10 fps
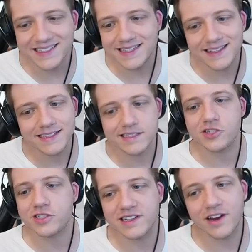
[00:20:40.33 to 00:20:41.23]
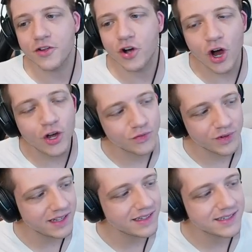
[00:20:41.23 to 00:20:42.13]
See, this is just another
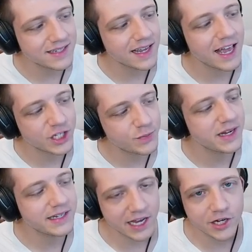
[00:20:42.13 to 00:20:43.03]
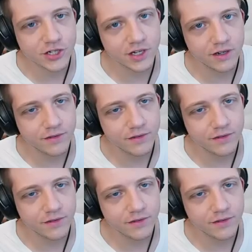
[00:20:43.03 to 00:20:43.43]
unrealistic expectation